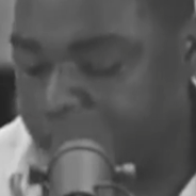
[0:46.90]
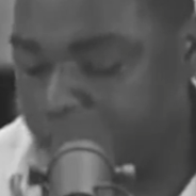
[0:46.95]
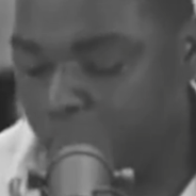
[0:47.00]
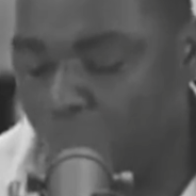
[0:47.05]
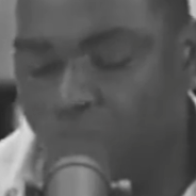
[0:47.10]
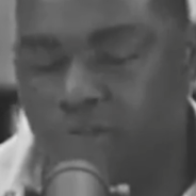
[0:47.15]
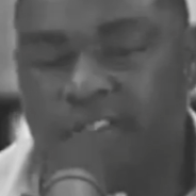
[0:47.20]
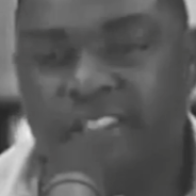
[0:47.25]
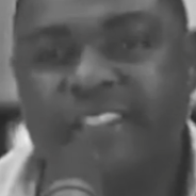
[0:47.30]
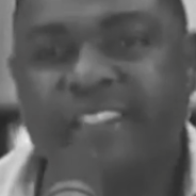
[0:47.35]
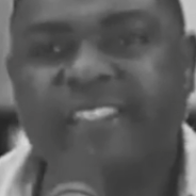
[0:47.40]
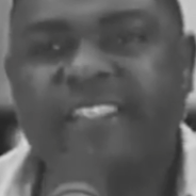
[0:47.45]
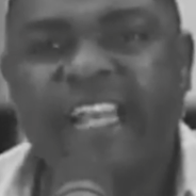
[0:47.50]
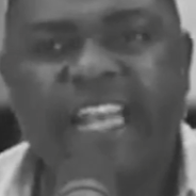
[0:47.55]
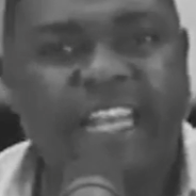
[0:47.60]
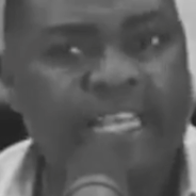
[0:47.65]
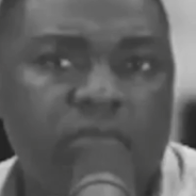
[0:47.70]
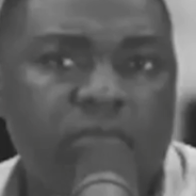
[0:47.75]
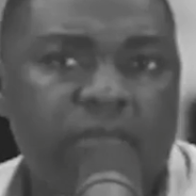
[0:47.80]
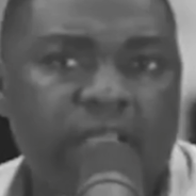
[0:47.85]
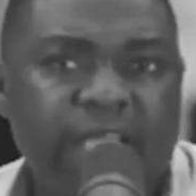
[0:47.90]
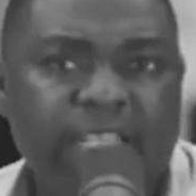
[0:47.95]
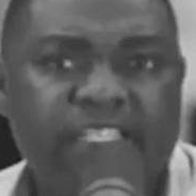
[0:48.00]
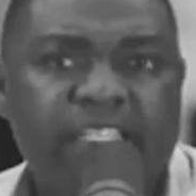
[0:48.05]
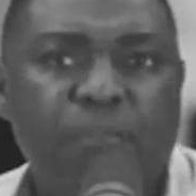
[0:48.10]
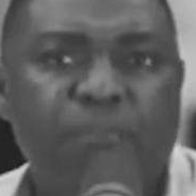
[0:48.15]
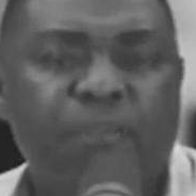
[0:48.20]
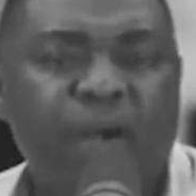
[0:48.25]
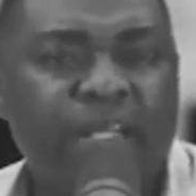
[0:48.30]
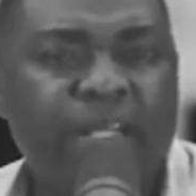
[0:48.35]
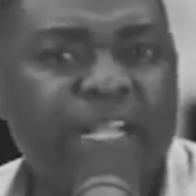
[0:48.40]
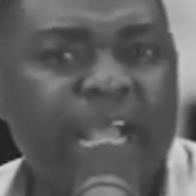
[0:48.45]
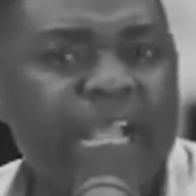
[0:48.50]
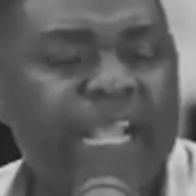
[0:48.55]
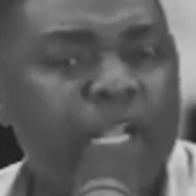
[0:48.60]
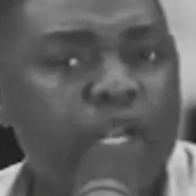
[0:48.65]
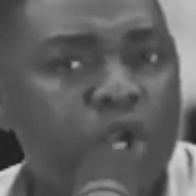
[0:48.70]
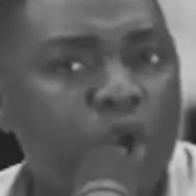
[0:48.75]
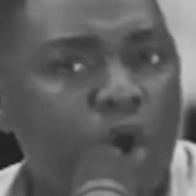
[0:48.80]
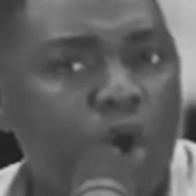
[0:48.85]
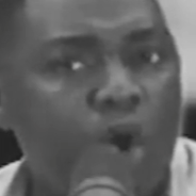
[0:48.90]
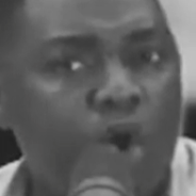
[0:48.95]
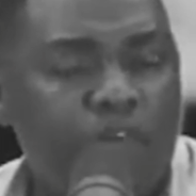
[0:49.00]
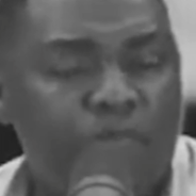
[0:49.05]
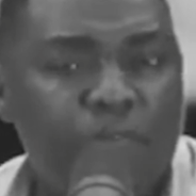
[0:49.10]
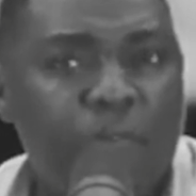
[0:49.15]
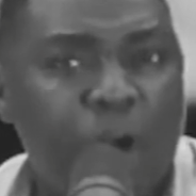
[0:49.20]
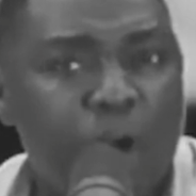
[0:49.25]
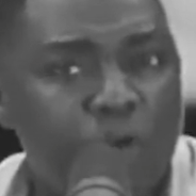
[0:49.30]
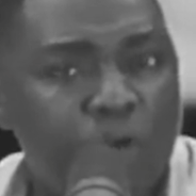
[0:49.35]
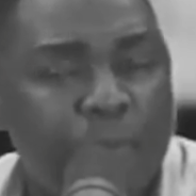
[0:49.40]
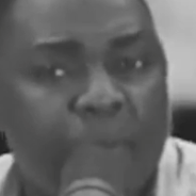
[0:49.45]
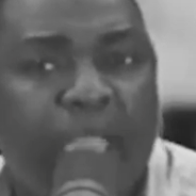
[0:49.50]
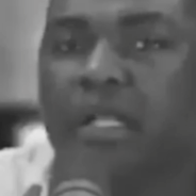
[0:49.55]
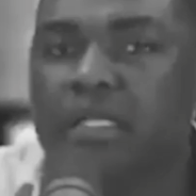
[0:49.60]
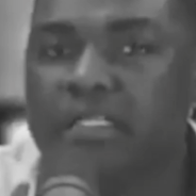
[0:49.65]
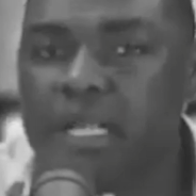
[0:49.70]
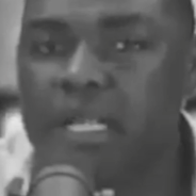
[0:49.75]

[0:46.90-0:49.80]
called Zeni. He's the brother-in-law of Bawumia.